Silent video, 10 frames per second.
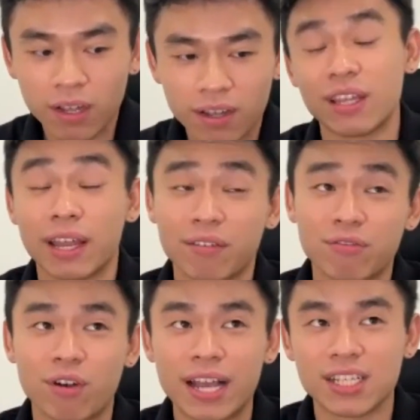Like
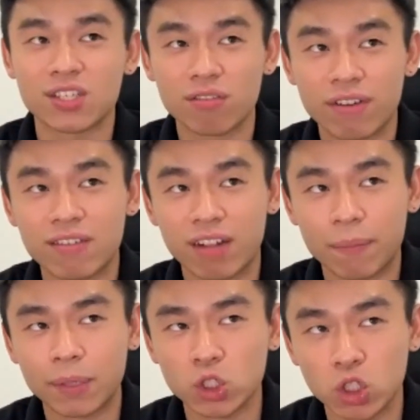for as a software
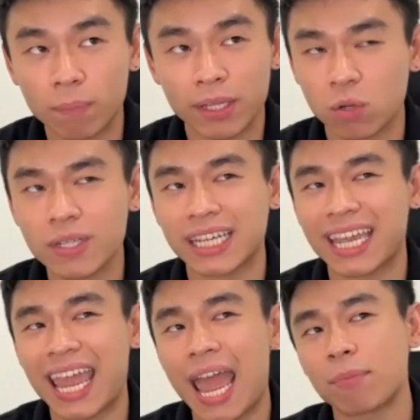developer job, there's always a
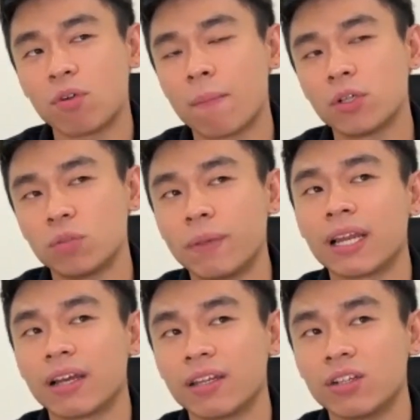cap to how much you make
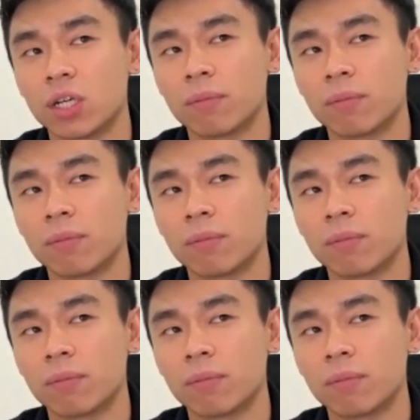lah in a job.